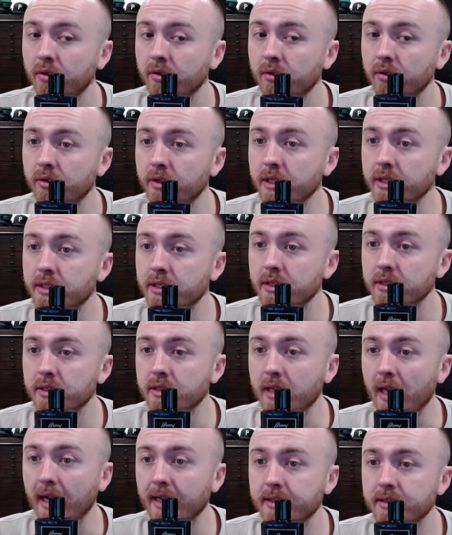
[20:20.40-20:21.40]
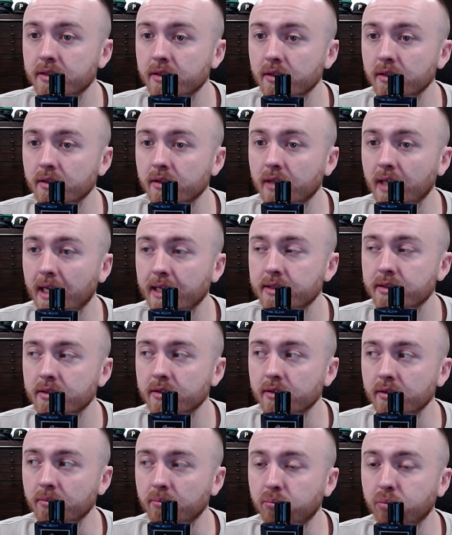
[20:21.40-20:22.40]
That's
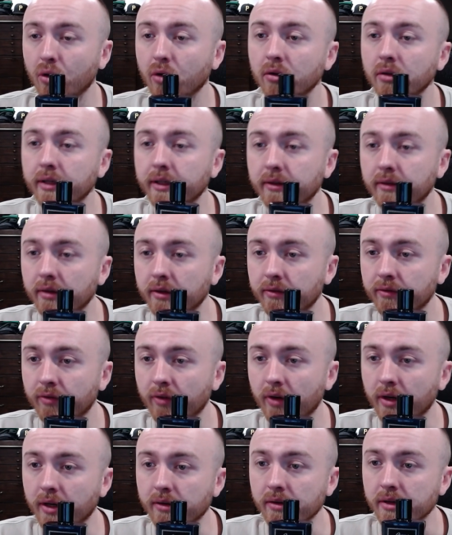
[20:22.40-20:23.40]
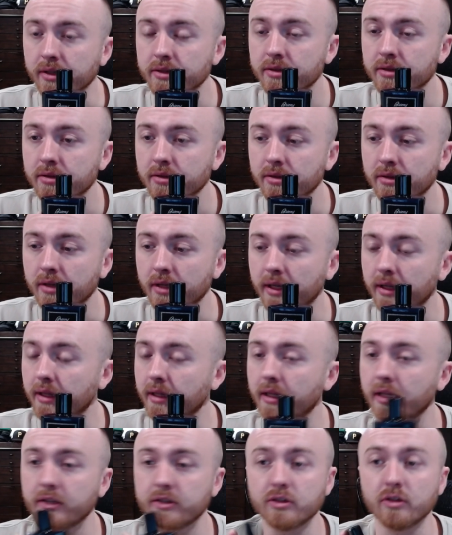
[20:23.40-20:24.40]
a Burlington fragrance, and
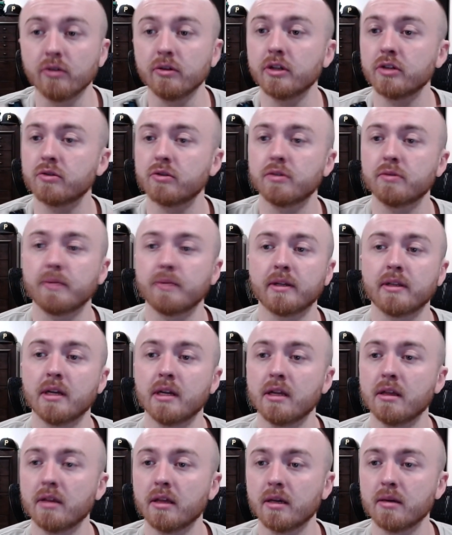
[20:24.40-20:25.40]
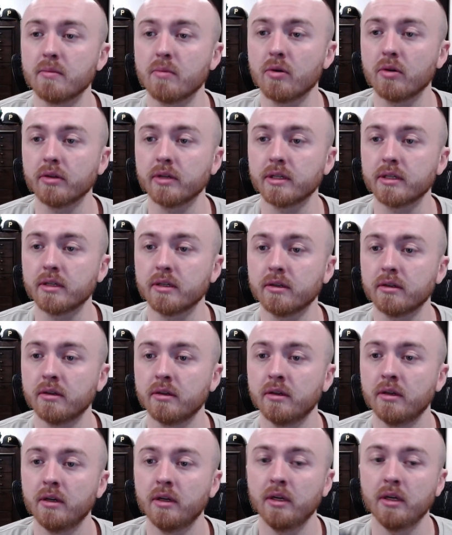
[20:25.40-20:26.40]
that's no disrespect to anything at Burlington,
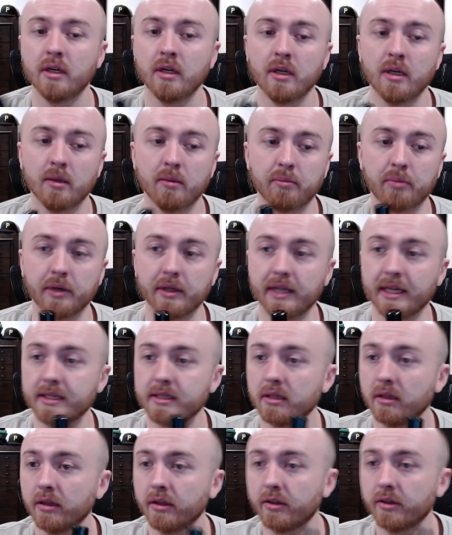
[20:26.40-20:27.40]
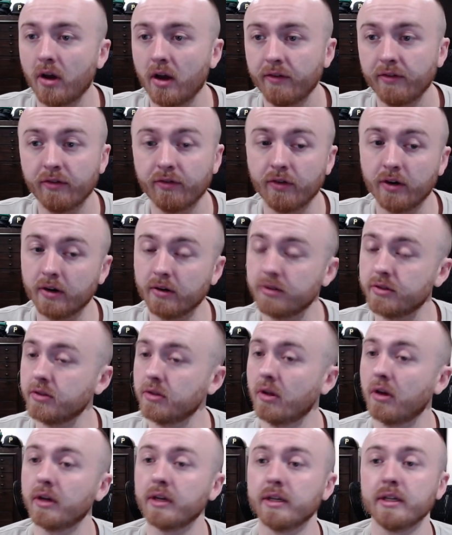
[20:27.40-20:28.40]
but that's a Lattafa fragrance.
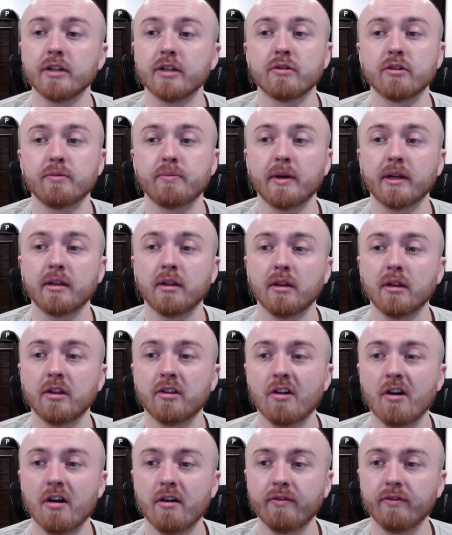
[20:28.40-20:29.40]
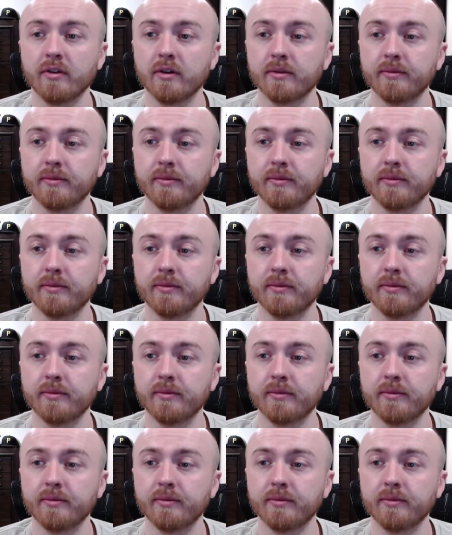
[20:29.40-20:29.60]
Not a disrespect to Lattafa,